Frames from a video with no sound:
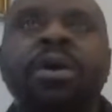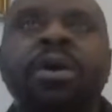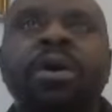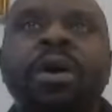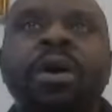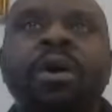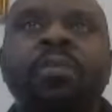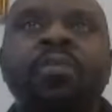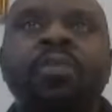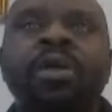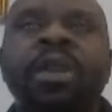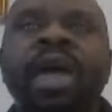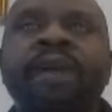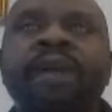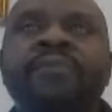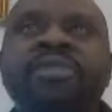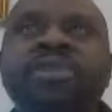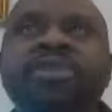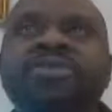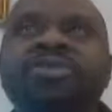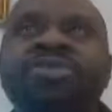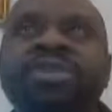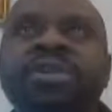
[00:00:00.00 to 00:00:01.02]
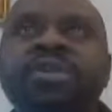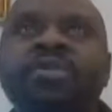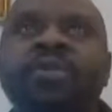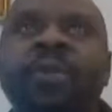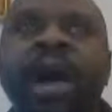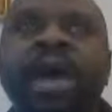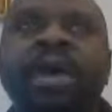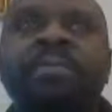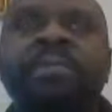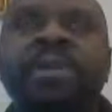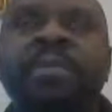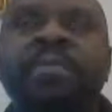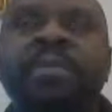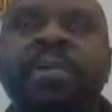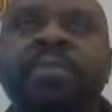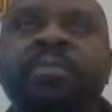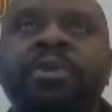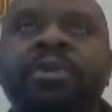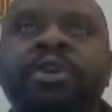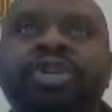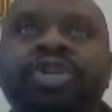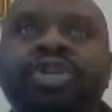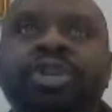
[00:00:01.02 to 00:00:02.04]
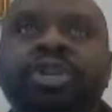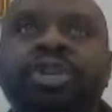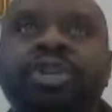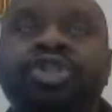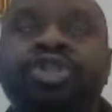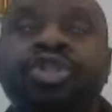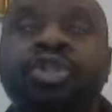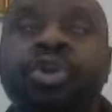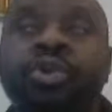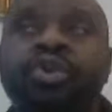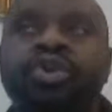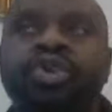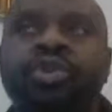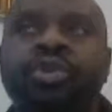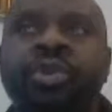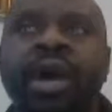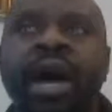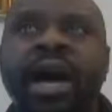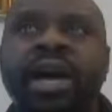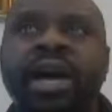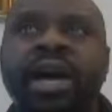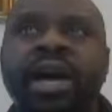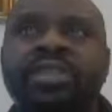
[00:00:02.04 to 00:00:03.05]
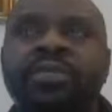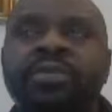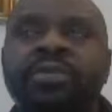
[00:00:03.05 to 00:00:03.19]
Whenever you see white people pushing a social gospel,